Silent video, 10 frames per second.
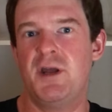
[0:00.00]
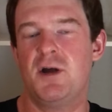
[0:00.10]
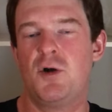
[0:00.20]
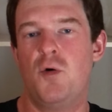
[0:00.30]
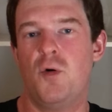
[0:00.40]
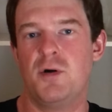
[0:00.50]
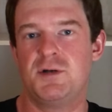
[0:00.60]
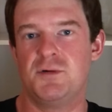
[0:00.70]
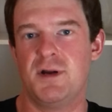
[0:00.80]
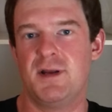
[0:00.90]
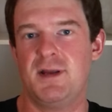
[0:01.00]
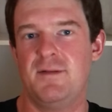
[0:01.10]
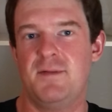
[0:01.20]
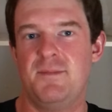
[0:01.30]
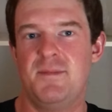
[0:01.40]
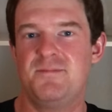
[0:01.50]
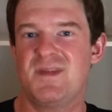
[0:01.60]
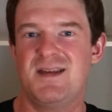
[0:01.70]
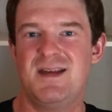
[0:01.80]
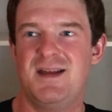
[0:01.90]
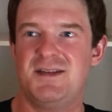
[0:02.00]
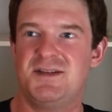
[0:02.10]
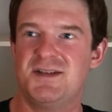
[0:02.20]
accord to it. It